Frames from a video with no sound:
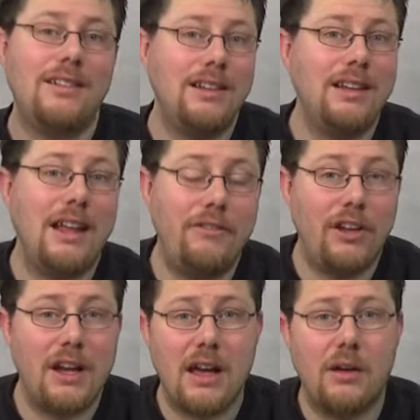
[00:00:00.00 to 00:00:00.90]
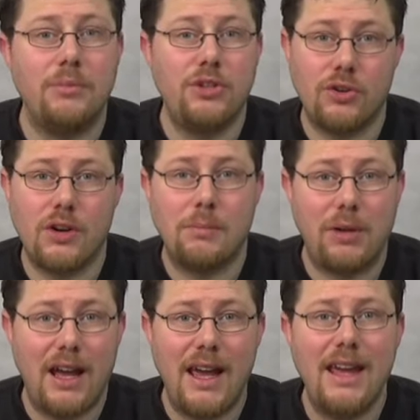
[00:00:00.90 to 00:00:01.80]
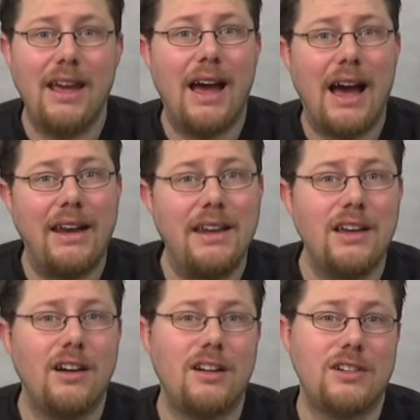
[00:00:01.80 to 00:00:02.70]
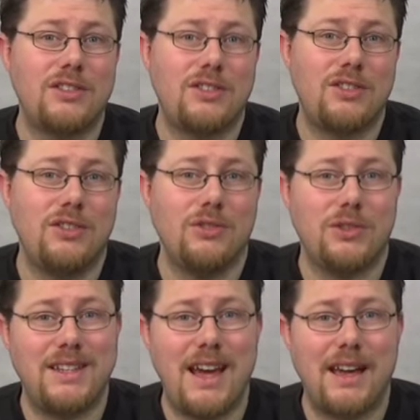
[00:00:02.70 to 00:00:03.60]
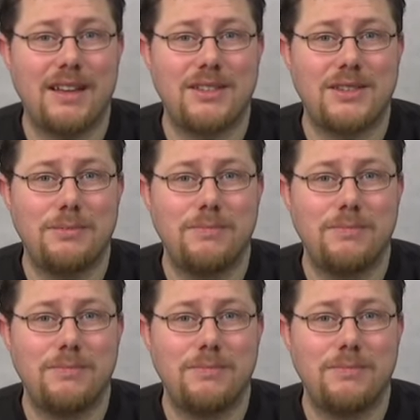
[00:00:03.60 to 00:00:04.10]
levelling up during play, adding cards to your decks.